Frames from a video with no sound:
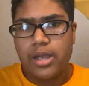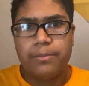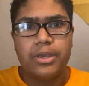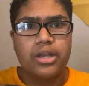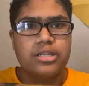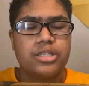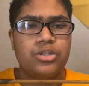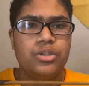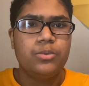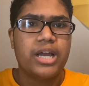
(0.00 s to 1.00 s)
because
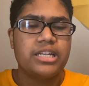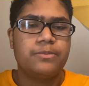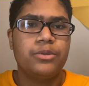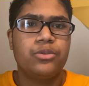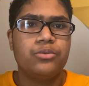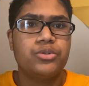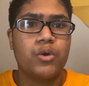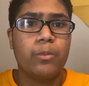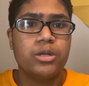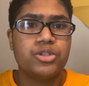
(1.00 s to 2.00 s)
Newt has been through
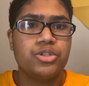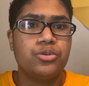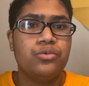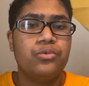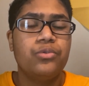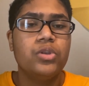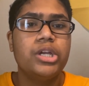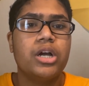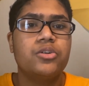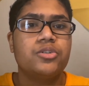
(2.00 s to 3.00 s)
so much to
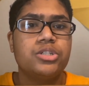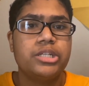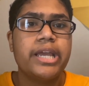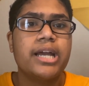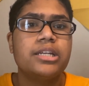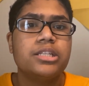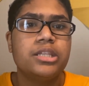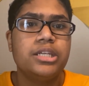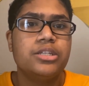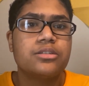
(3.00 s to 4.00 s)
fully understand
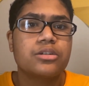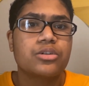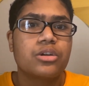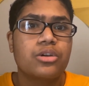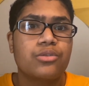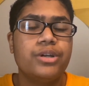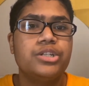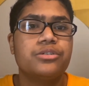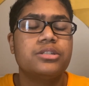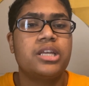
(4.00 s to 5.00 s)
these
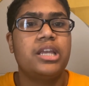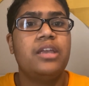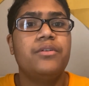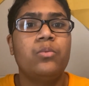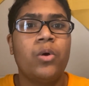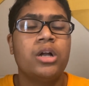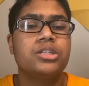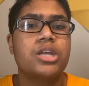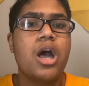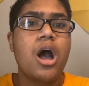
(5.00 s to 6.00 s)
creatures and even wants